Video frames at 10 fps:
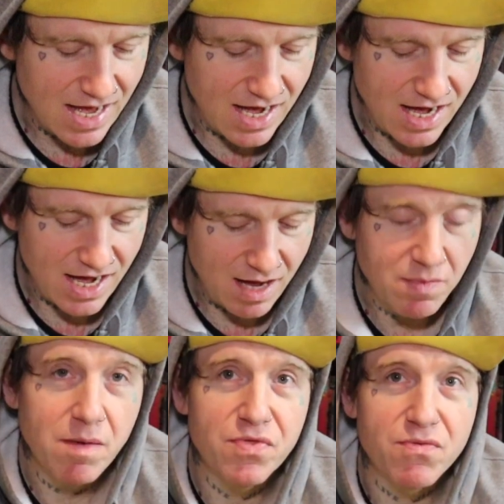uh,
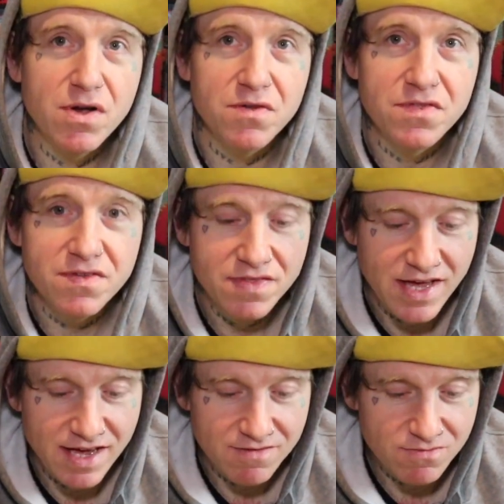I'm, I'm thrilled
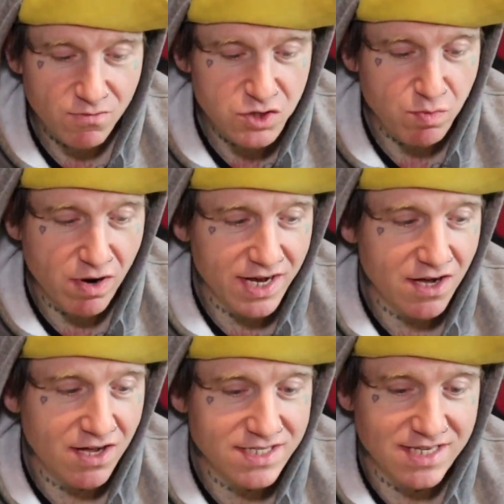that Richard Bryan
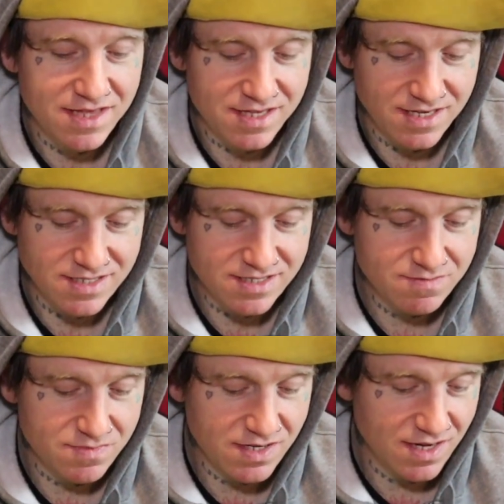Kahn sent these
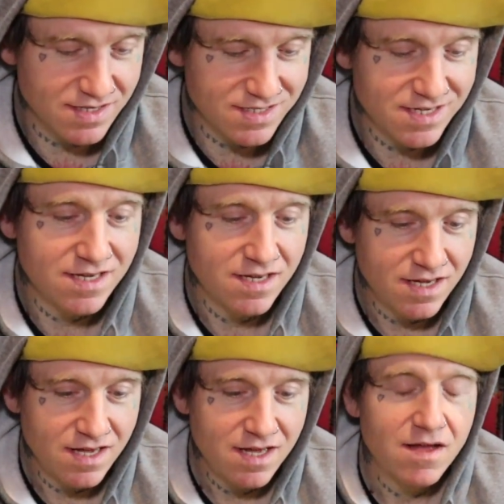because
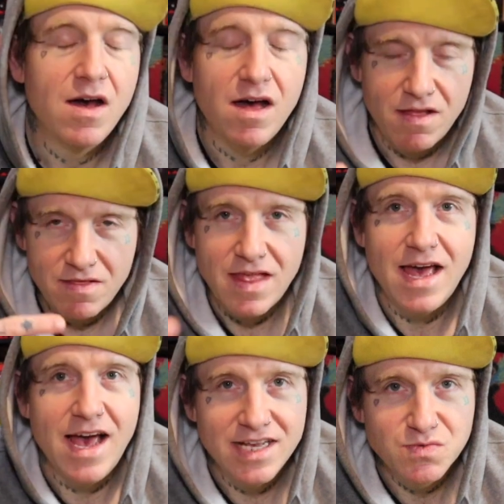
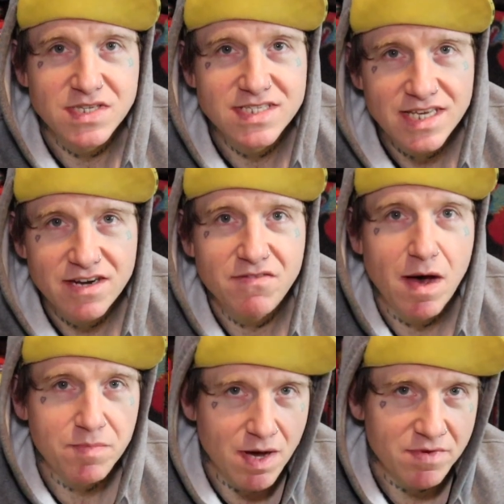as we see in an
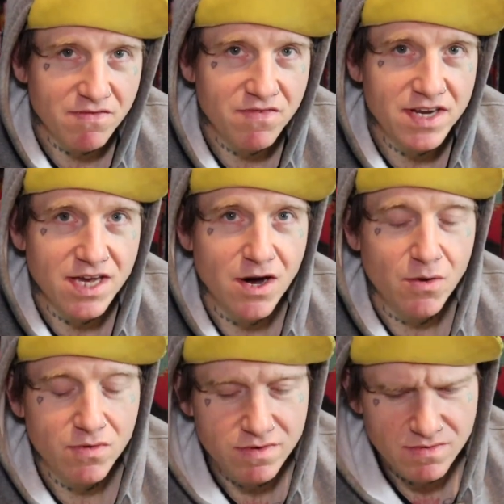upcoming
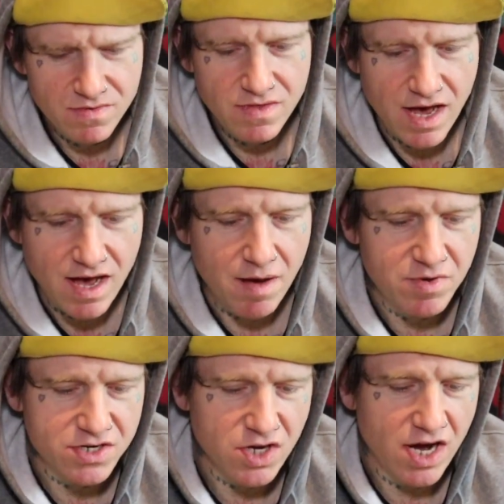video, uh, I'm
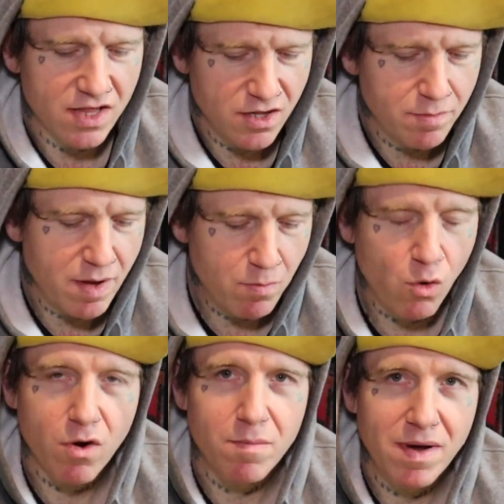gonna talk a little bit
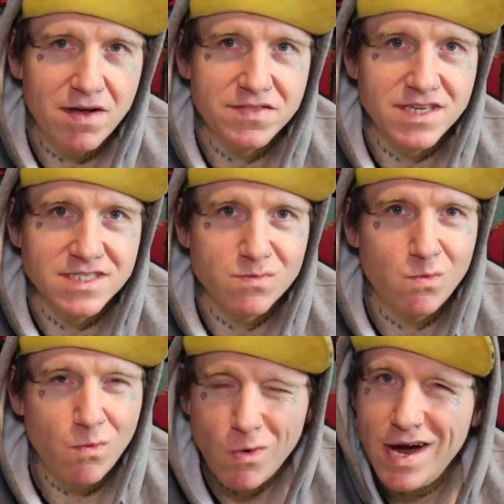more about these
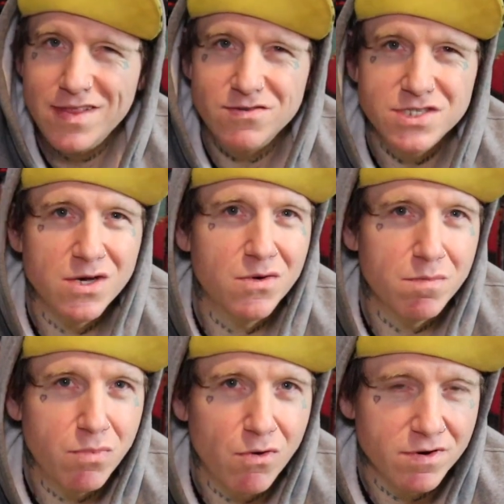and why they're so
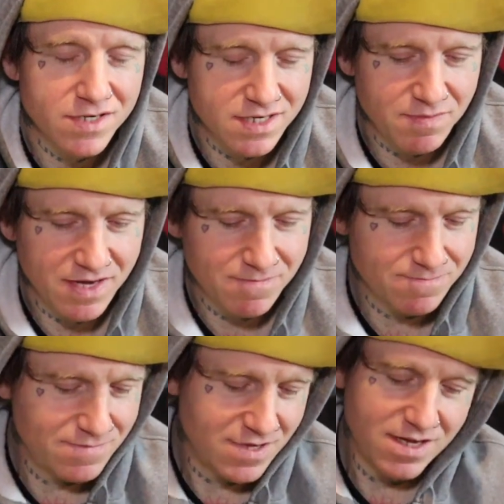important to me.
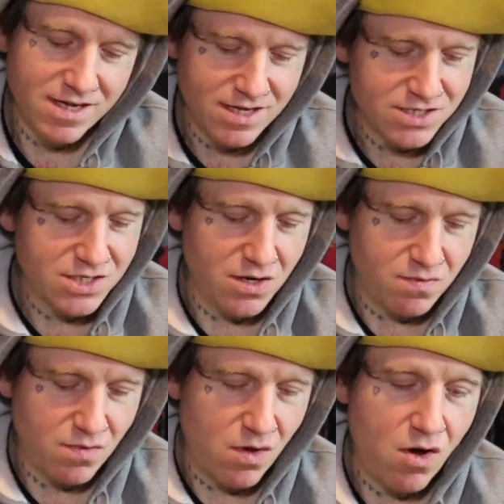
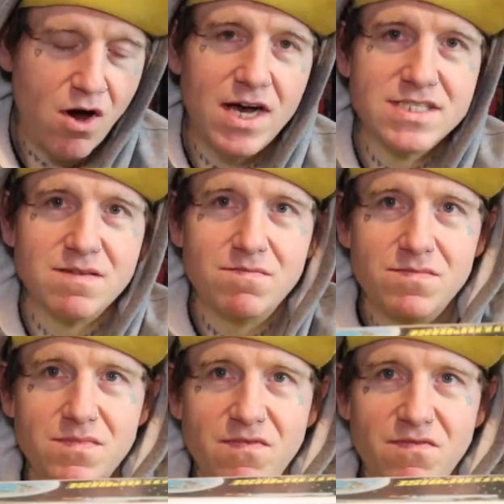So awesome
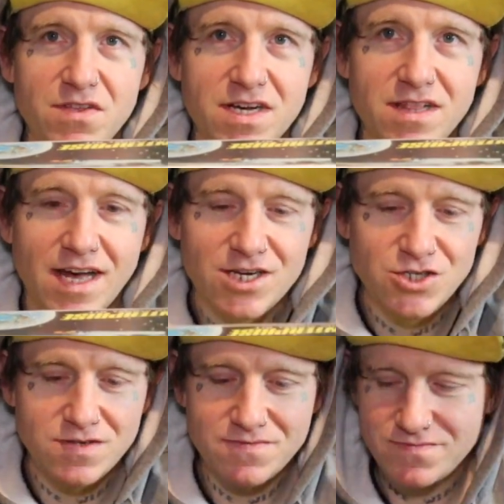for the
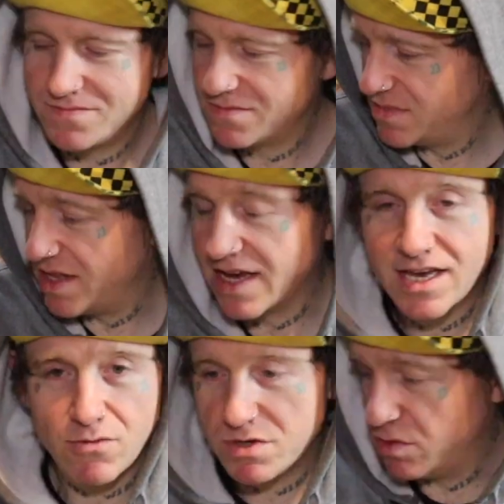collection.
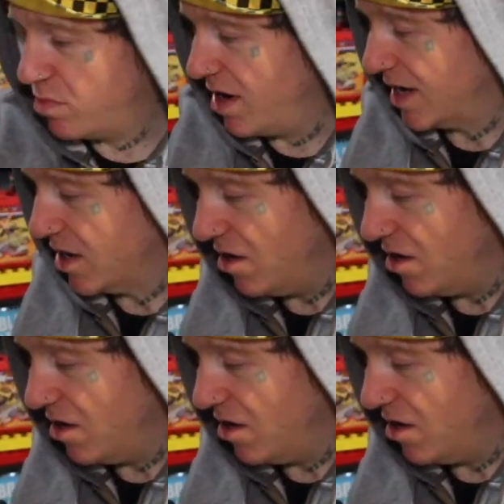Thank you, Richard Bryan